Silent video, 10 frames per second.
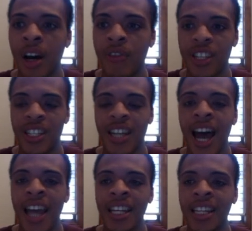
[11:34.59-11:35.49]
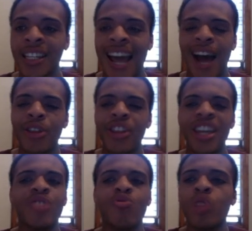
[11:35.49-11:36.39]
of society and how
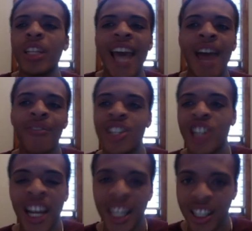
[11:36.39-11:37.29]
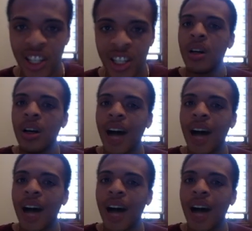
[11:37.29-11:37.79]
things really haven't changed.